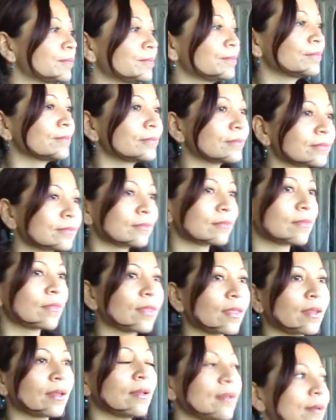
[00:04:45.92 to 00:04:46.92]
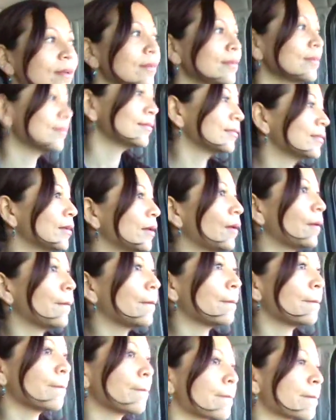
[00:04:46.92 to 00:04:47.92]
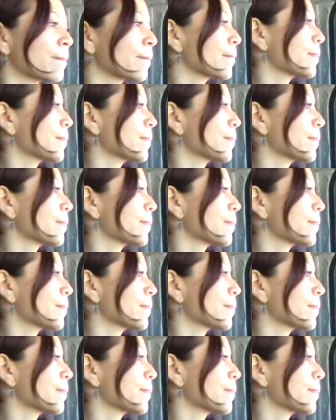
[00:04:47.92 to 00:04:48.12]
our energy on getting everything